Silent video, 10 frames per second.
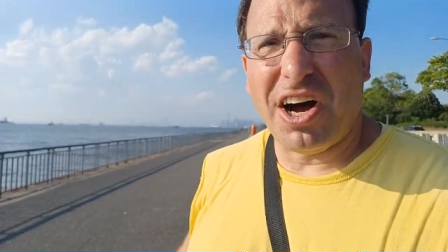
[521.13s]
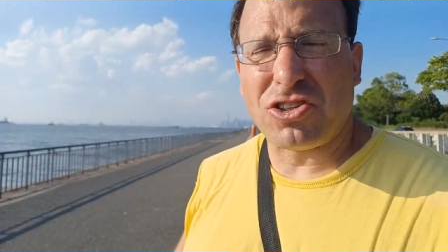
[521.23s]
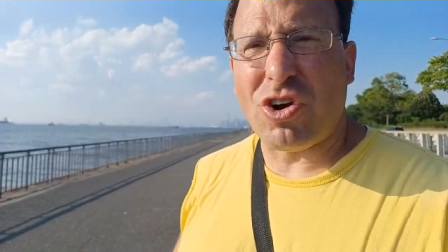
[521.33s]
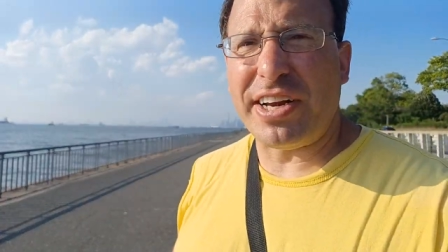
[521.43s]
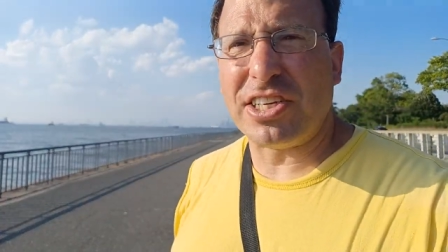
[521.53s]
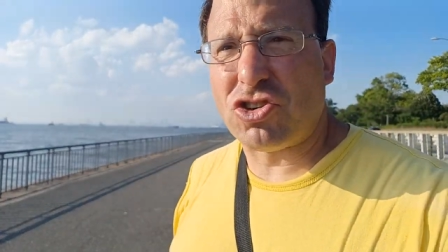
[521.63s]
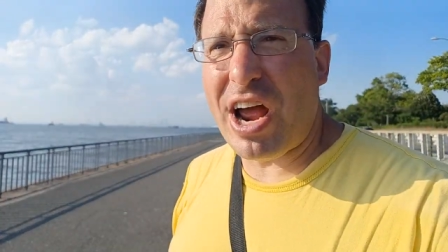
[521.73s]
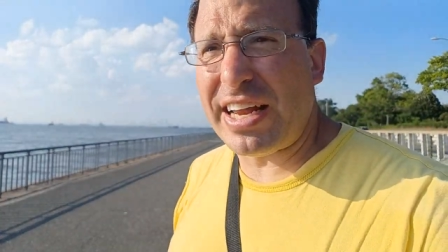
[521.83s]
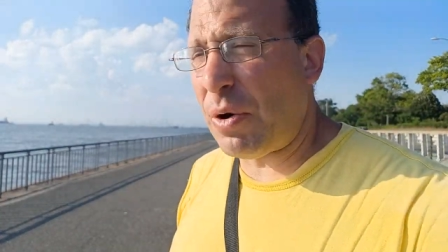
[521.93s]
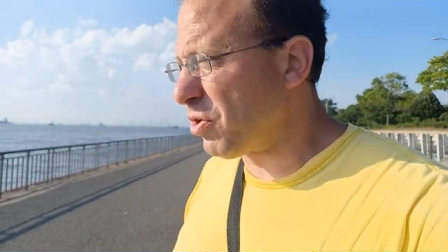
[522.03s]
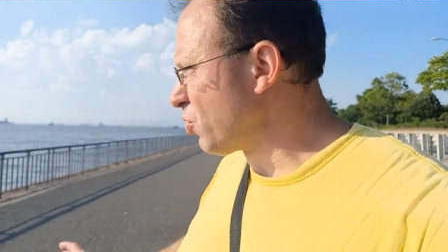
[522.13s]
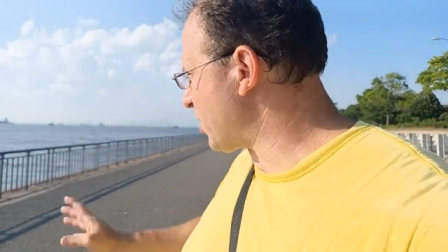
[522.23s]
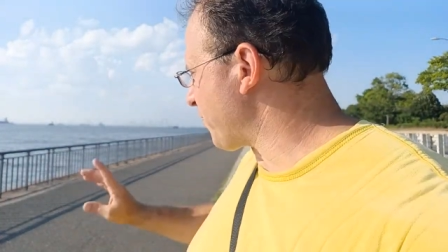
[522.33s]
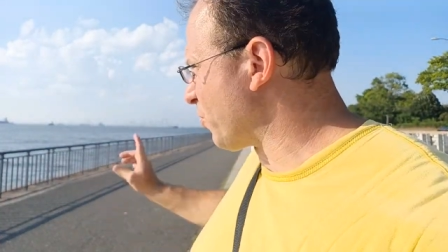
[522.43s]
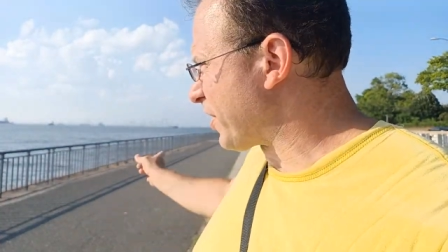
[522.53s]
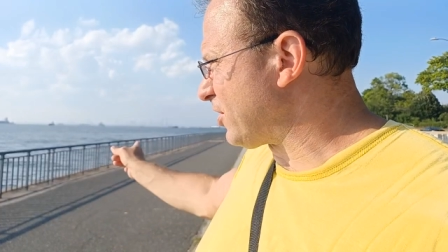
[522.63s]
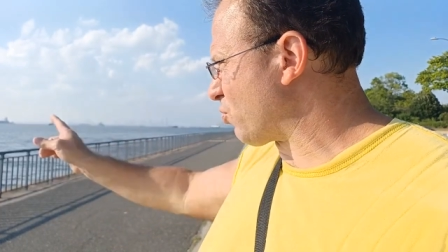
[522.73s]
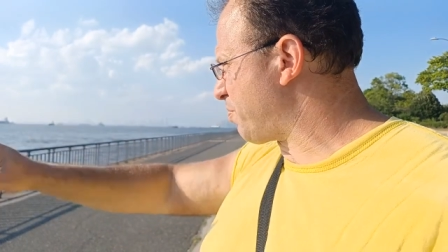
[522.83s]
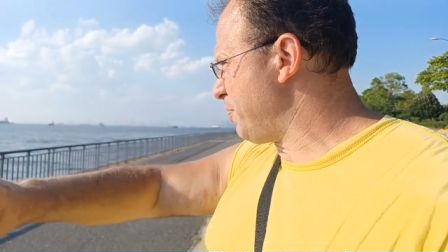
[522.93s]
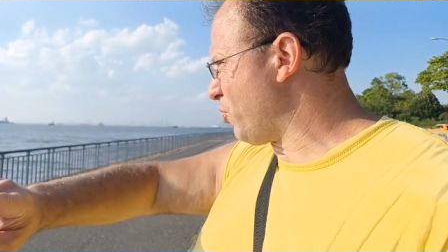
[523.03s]
trying to track, and I went to a different
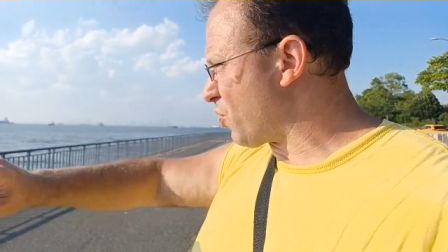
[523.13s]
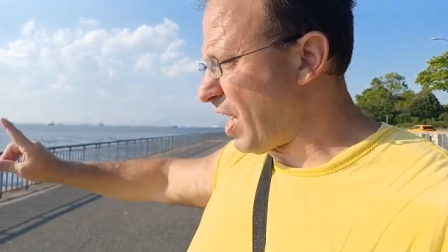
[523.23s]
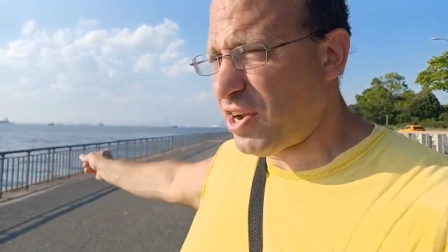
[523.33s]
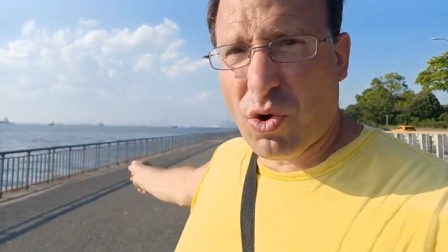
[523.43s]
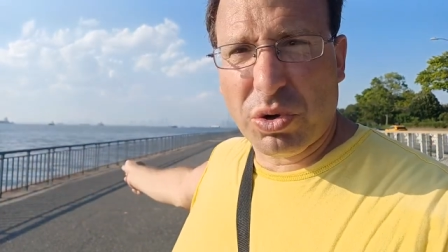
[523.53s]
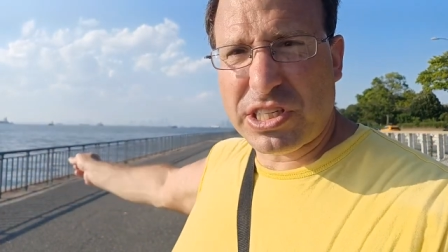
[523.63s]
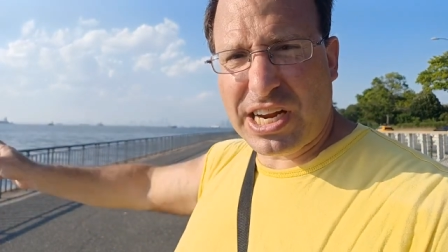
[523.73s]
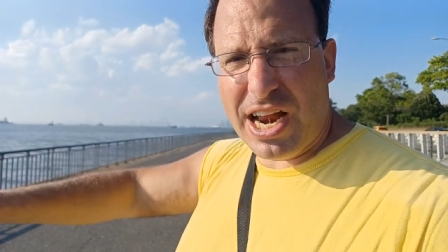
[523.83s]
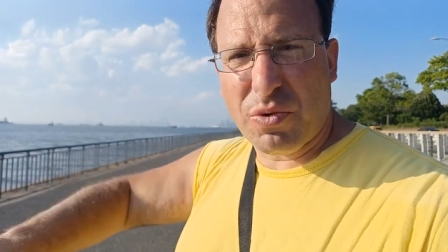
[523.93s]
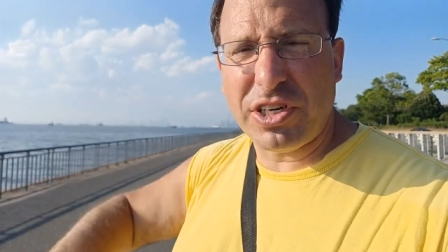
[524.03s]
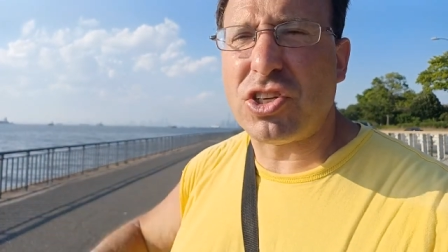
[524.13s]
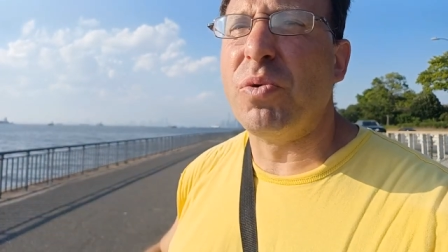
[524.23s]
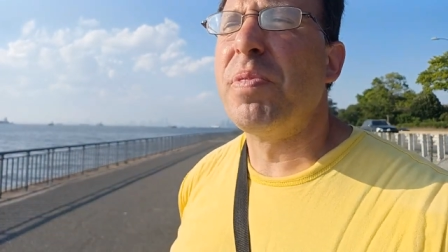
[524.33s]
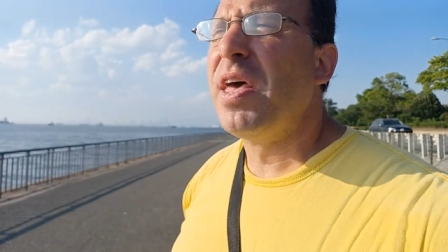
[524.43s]
location where people were kind of going sideways too,